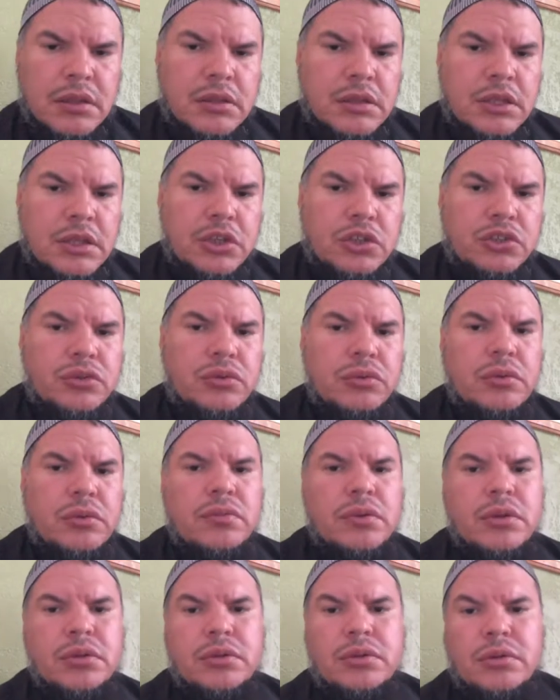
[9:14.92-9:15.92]
The issue of
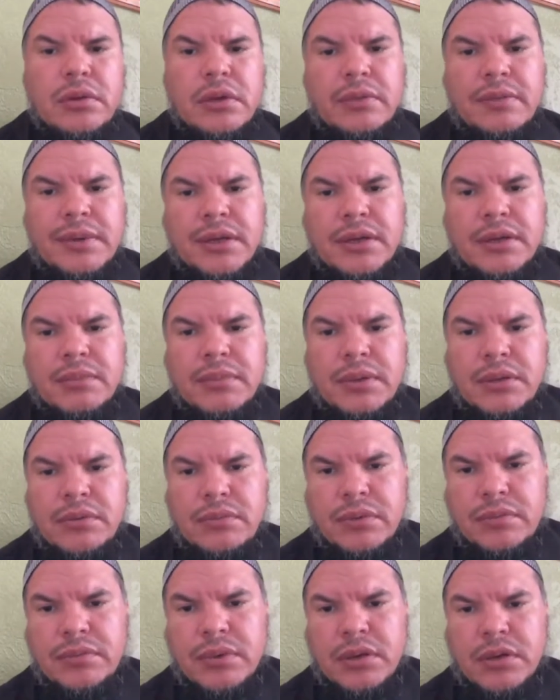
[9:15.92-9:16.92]
what do I recommend
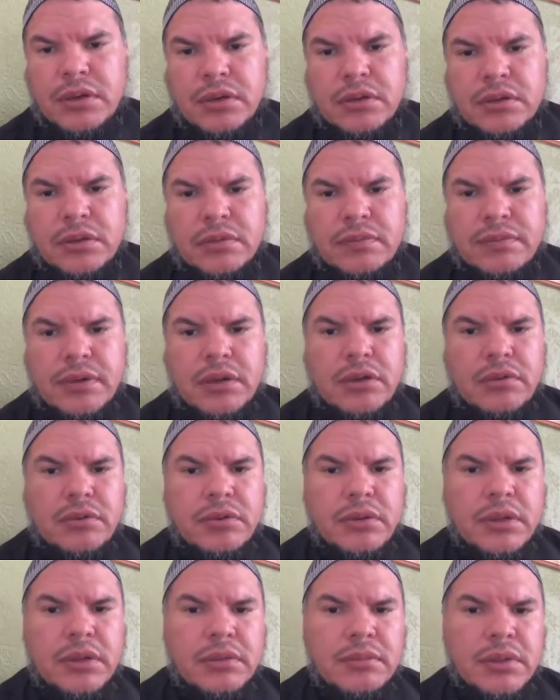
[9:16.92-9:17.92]
with regard to
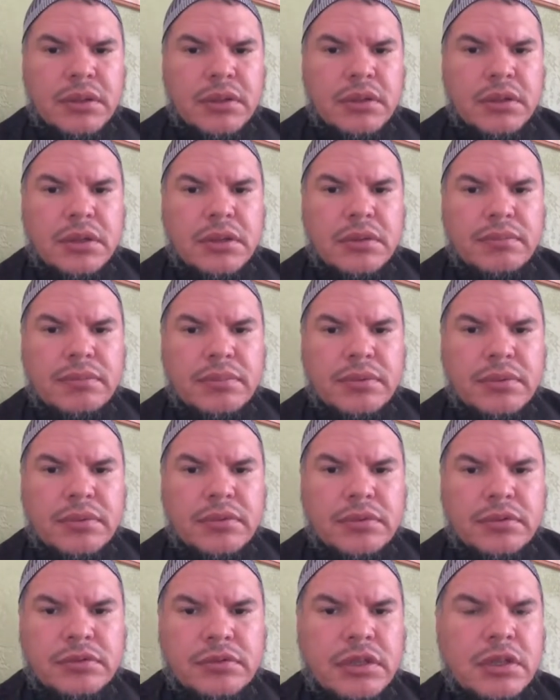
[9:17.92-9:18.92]
following a madhab
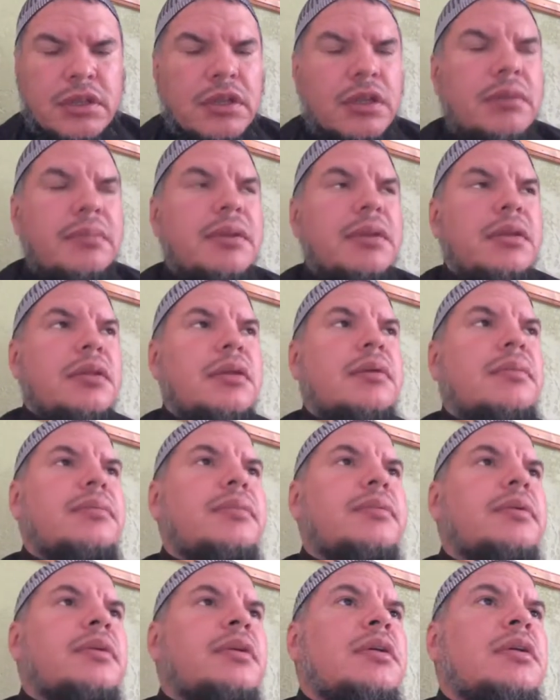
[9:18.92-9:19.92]
or studying a madhab,
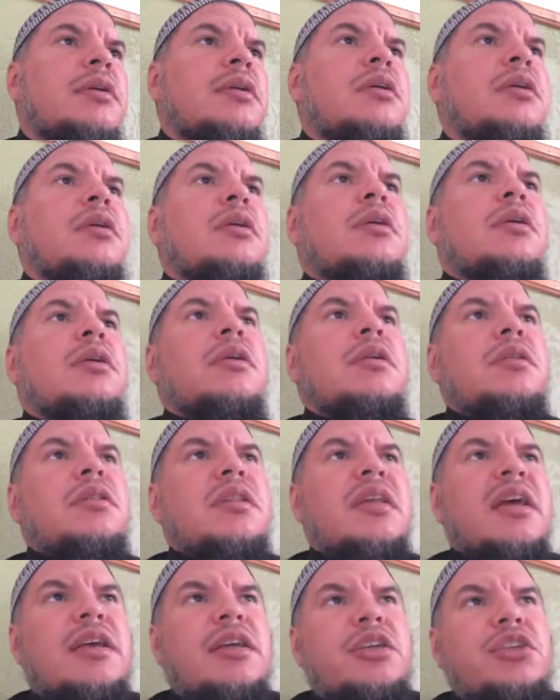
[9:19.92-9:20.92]

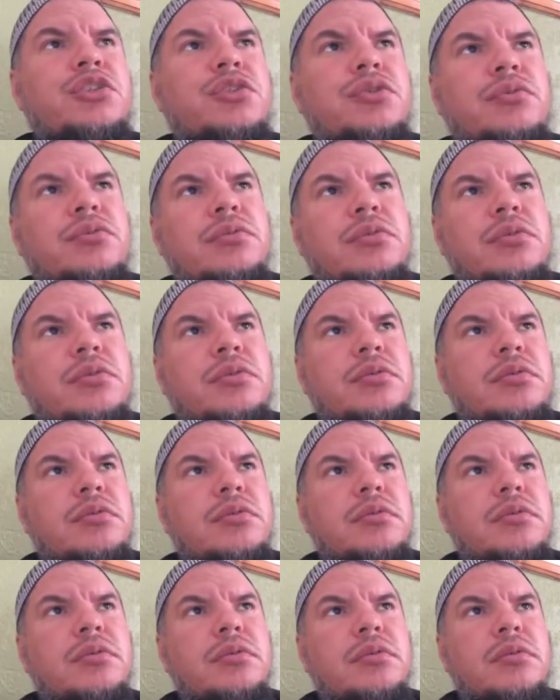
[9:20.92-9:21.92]
that issue,
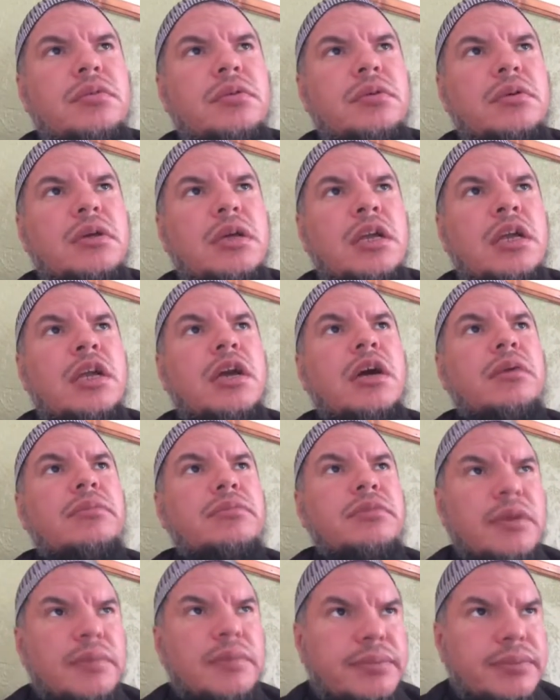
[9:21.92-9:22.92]
it
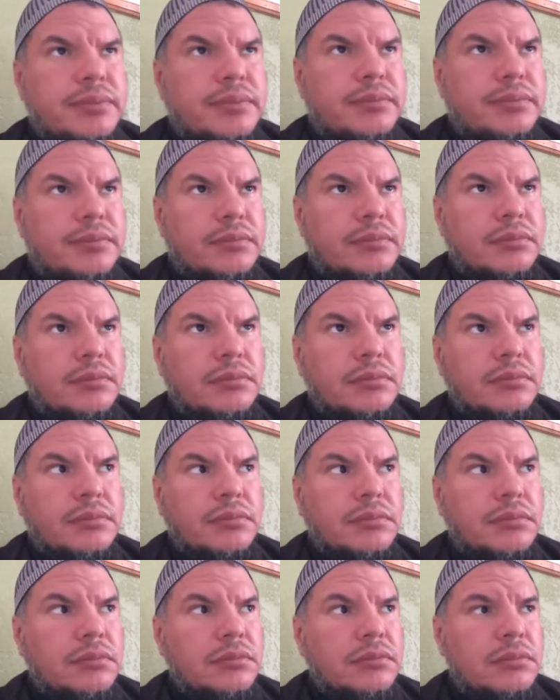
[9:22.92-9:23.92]
comes up
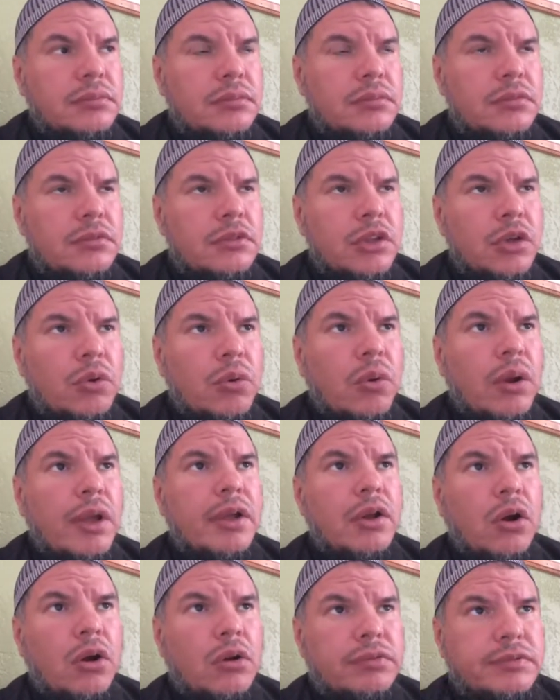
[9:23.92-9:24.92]
quite
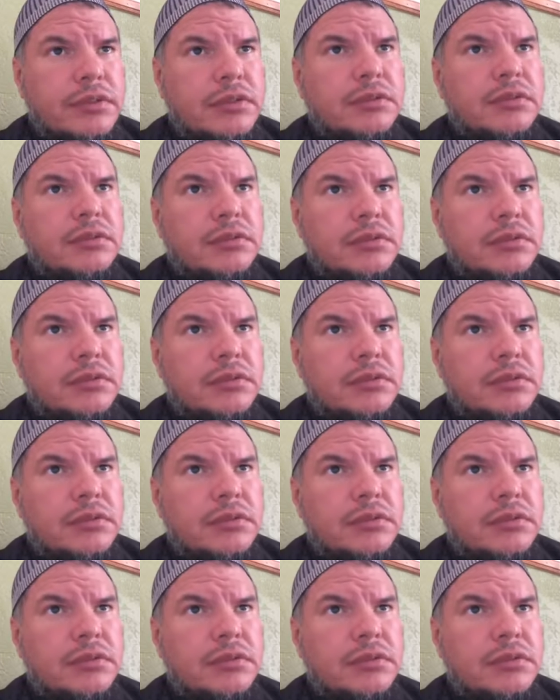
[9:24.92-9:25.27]
often.